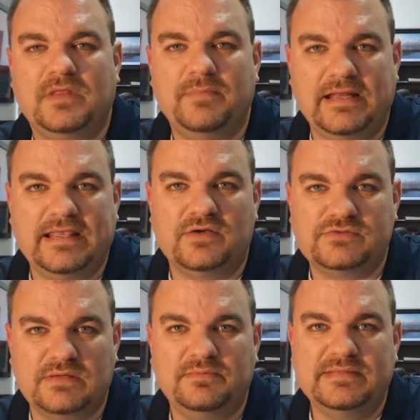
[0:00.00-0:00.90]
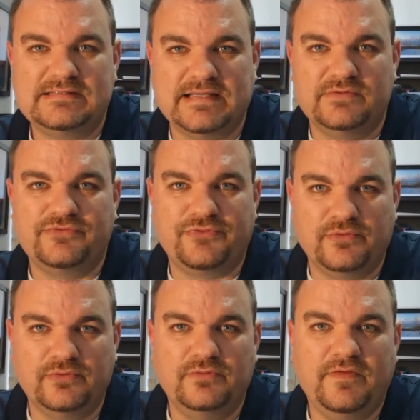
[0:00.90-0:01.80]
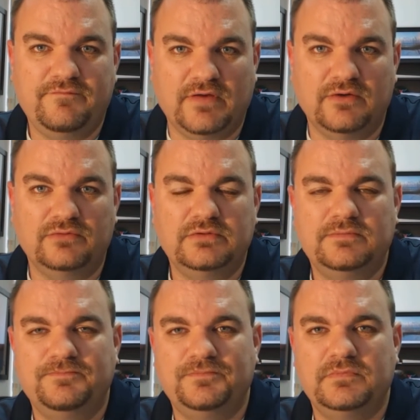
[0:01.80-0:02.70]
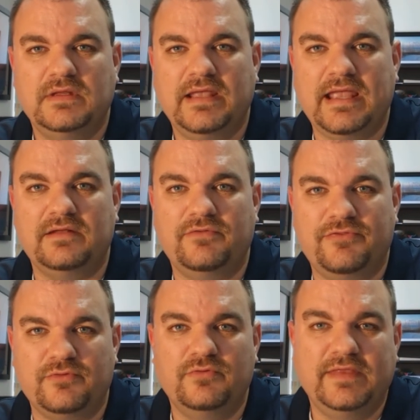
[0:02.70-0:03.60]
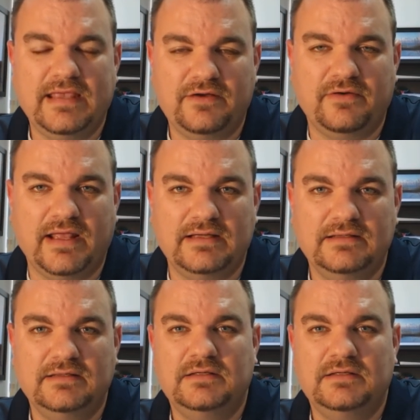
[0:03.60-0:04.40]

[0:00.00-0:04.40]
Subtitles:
Medicare supplement sales through the phone and through the internet,